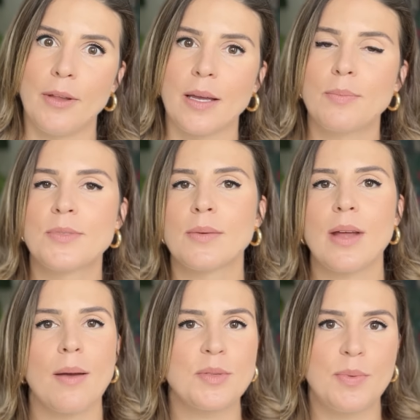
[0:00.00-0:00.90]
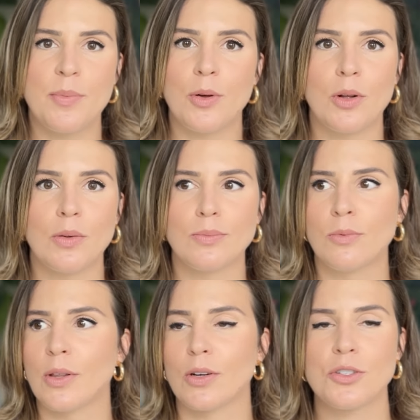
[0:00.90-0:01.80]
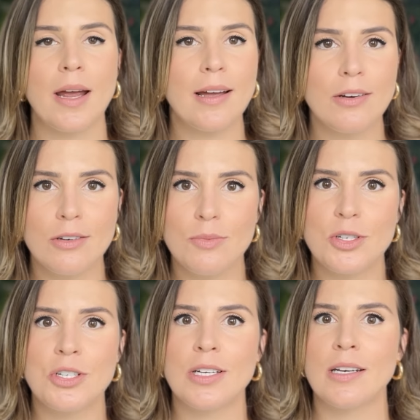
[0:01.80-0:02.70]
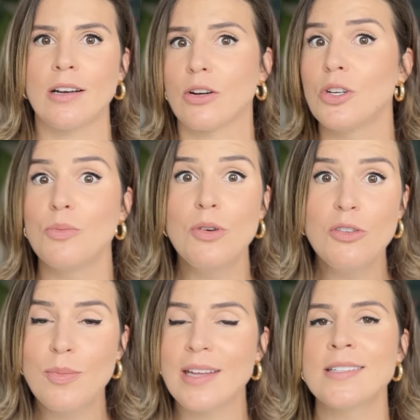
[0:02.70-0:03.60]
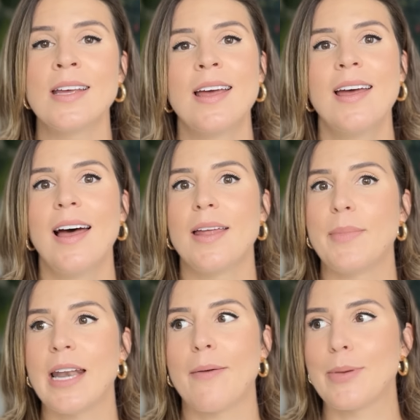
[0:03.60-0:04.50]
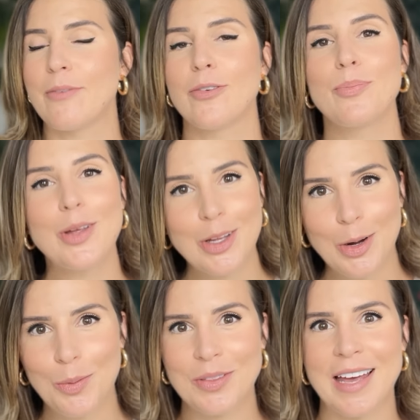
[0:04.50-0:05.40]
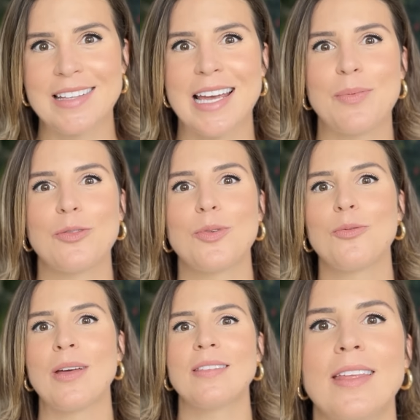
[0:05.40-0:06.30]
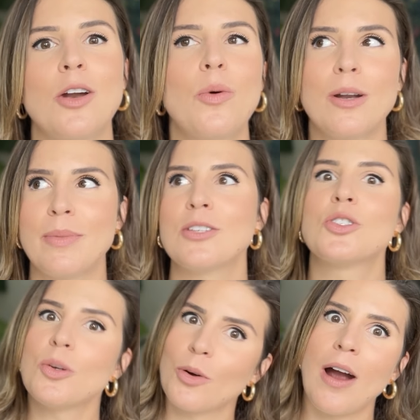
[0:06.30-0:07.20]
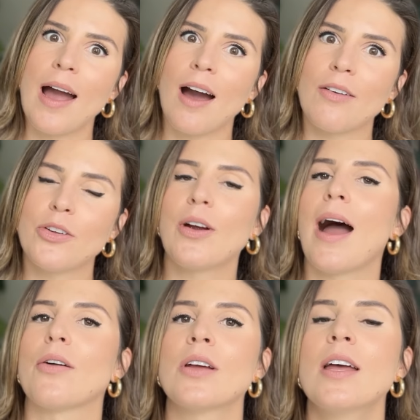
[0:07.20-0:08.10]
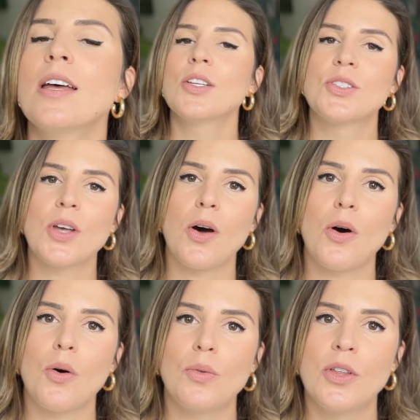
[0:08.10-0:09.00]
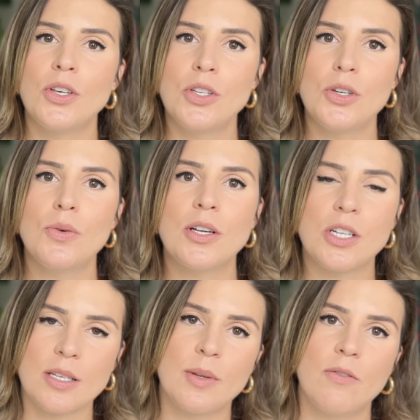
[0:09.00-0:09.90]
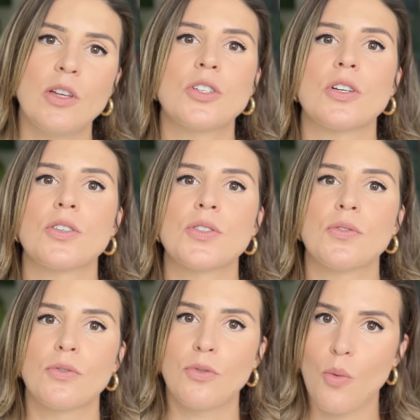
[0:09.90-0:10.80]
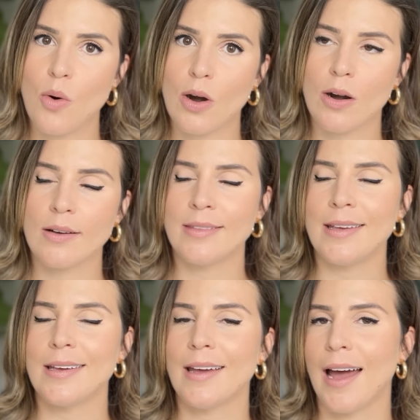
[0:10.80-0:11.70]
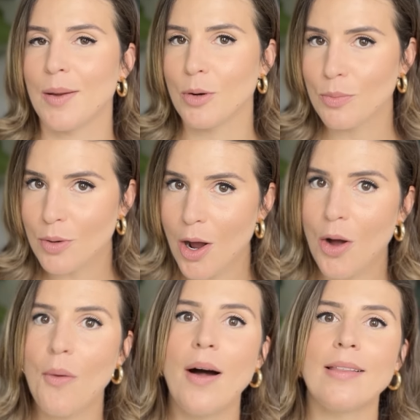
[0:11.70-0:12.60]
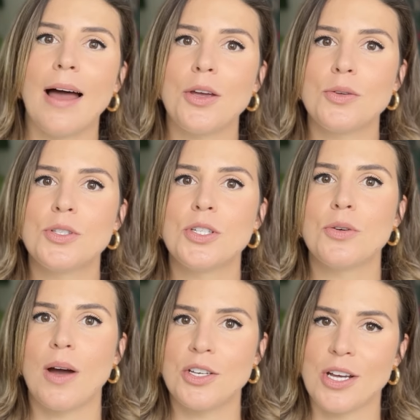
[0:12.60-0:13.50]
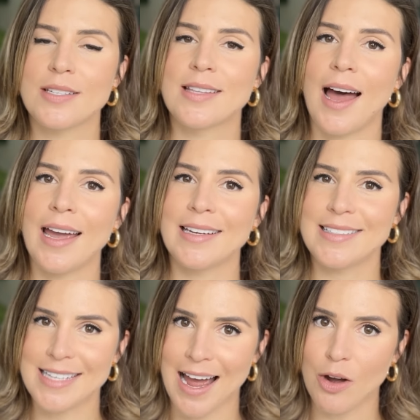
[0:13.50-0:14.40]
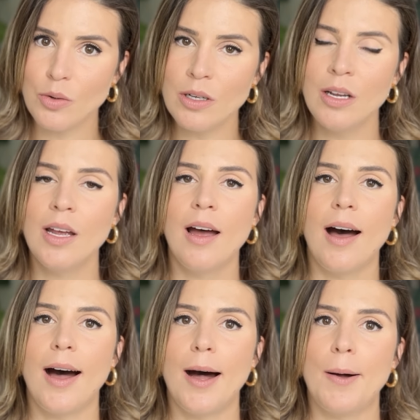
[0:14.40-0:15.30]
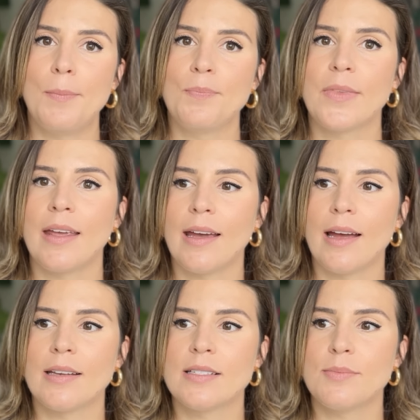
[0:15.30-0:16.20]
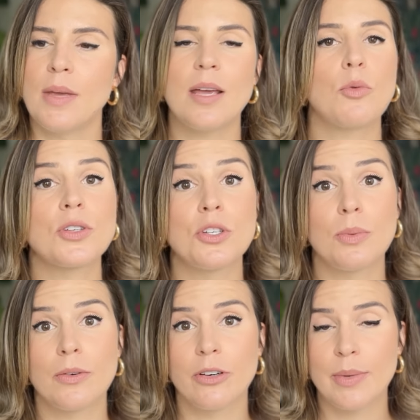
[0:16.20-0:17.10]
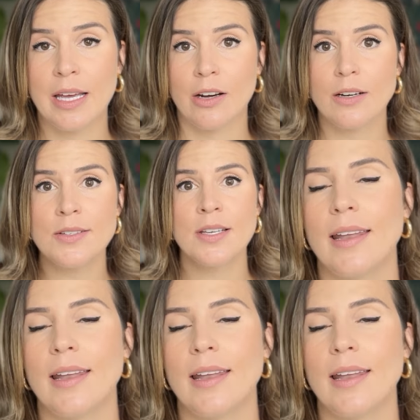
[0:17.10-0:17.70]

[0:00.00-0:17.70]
Like sometimes people, when they're trying out a new machine and a new movement and may not be familiar with that type of movement, they don't want to be super high off the ground. So the new adjustment features for the Hyper Pro allow you to adjust the height down and make it more suitable for beginners.